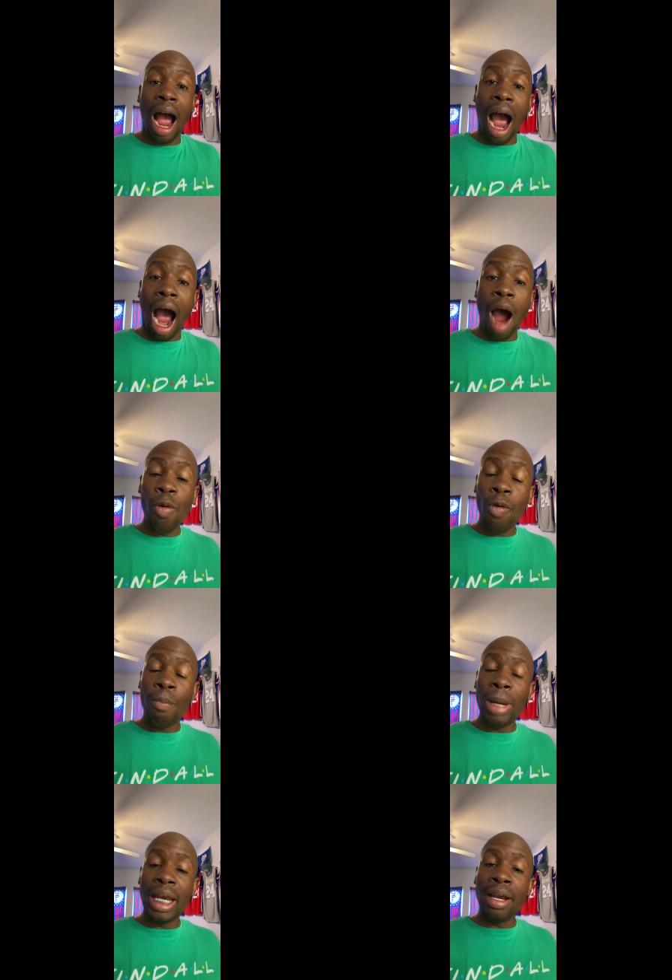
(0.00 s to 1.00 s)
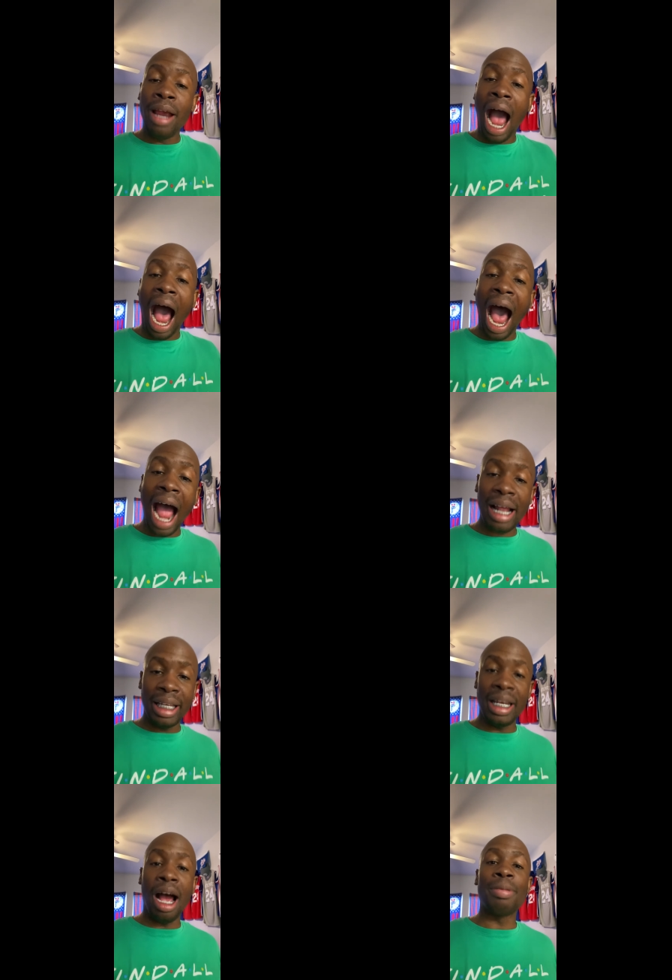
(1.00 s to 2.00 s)
I will be
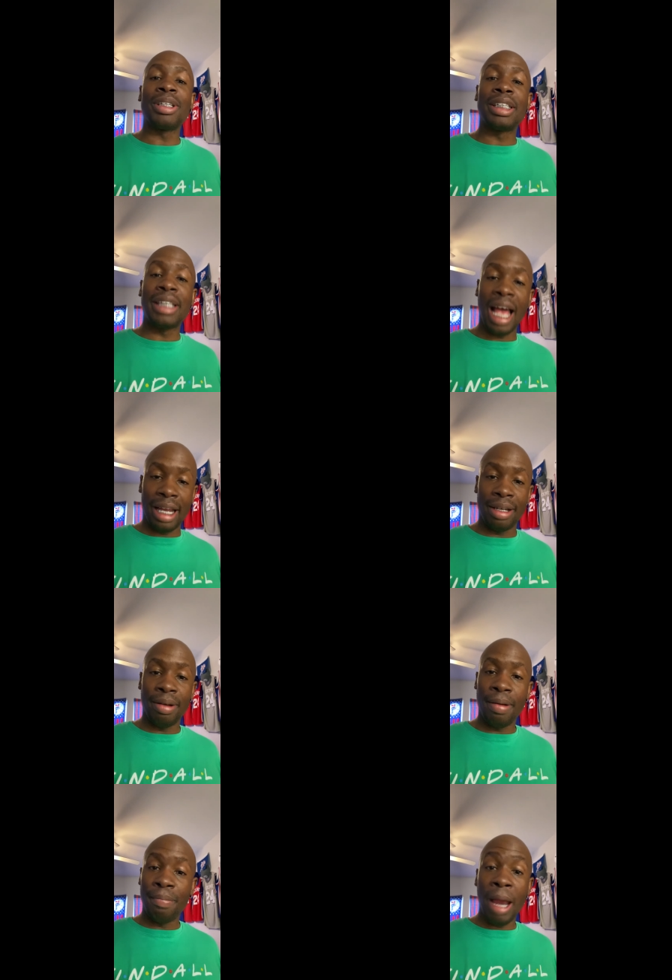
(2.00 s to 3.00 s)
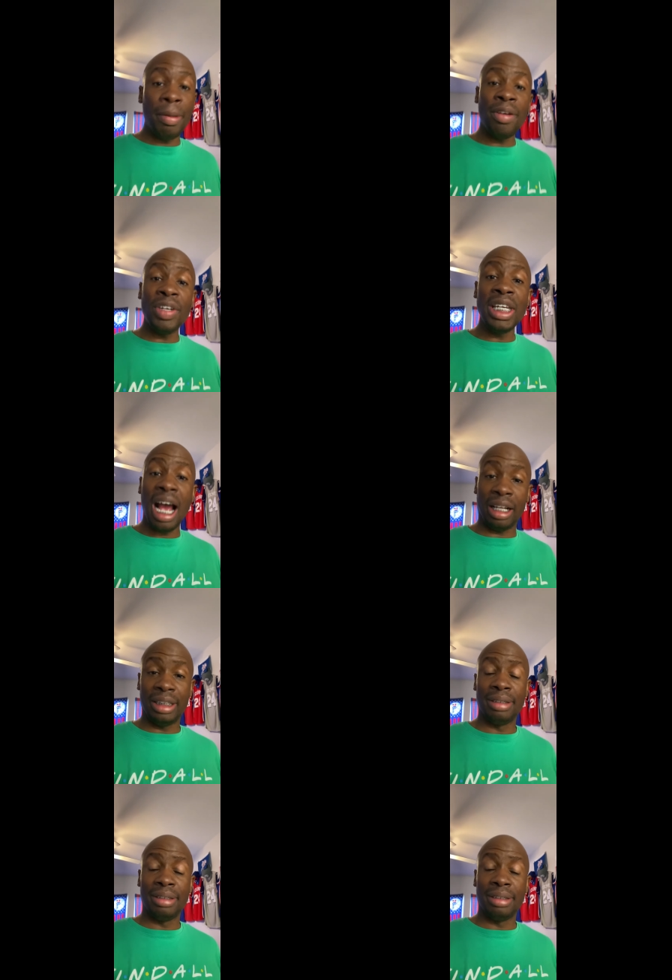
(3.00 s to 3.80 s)
highly upset, maybe even yelling.